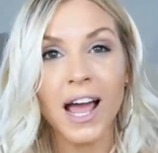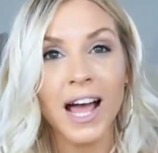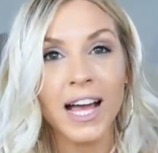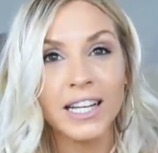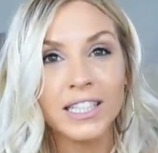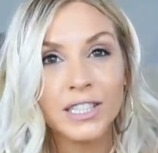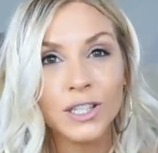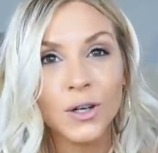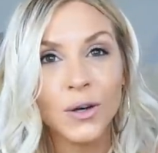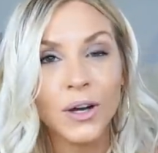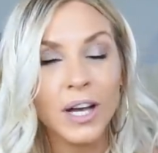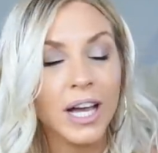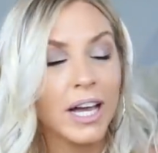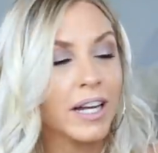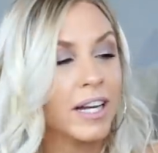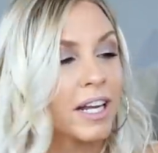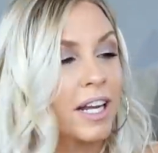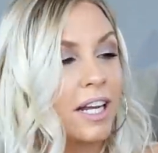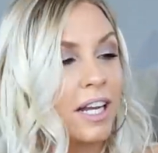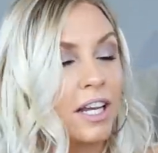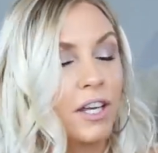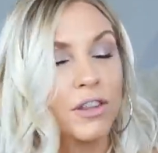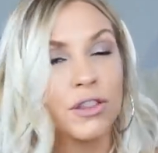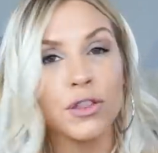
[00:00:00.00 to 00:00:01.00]
had to go ahead
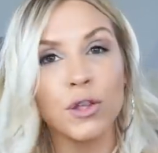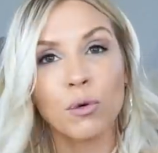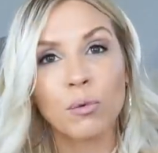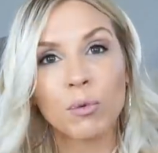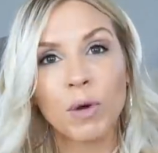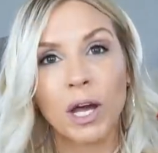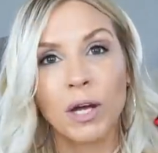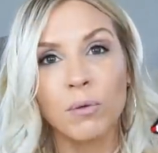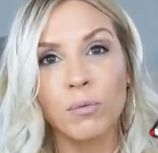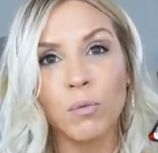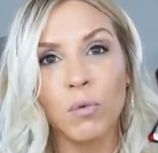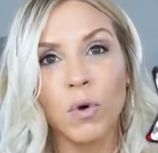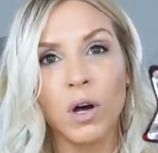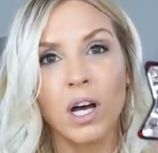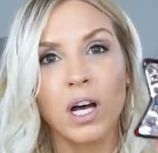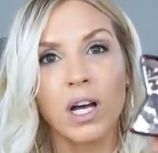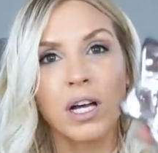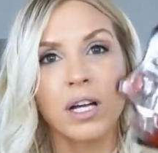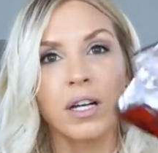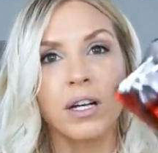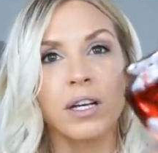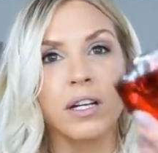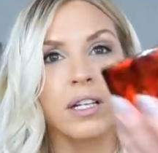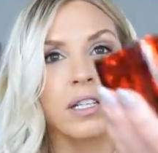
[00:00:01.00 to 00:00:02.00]
and get the red
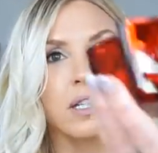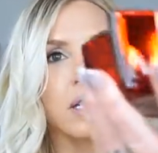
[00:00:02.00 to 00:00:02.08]
one.